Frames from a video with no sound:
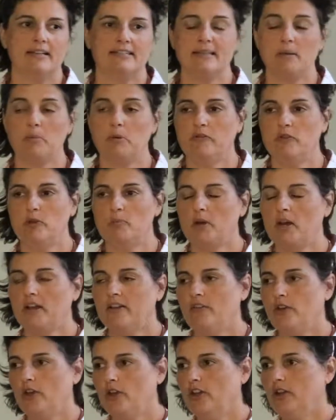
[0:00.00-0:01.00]
Some of you might
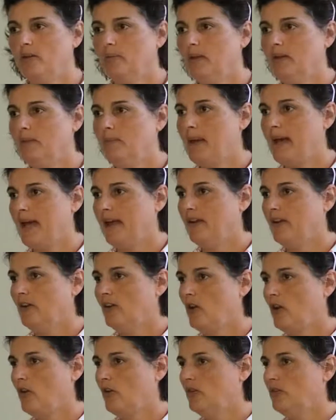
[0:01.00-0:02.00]
have heard a bit about
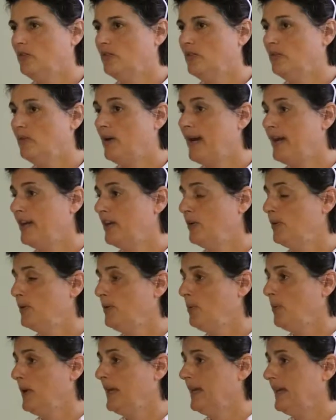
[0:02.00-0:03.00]
it on the radio on
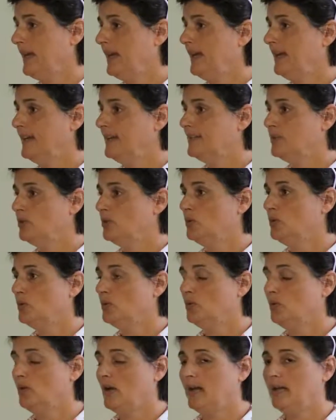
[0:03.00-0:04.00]
the weekend
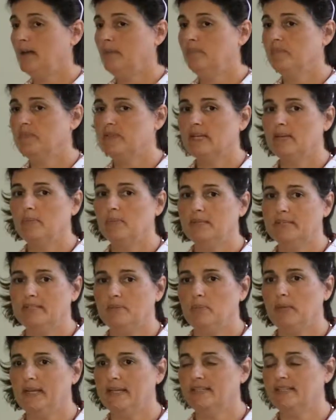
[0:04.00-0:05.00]
or seen bits
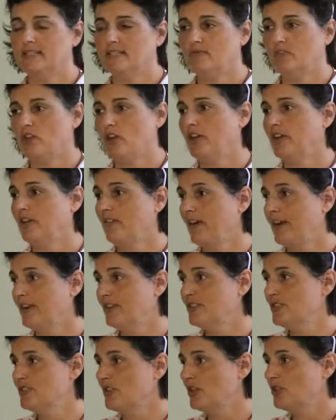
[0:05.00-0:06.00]
and pieces floating around
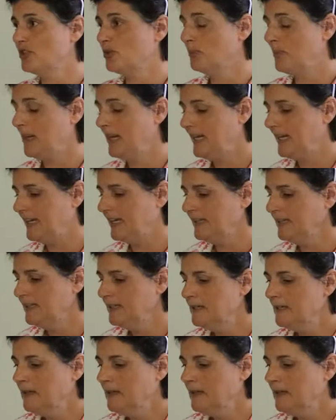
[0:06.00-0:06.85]
on social media.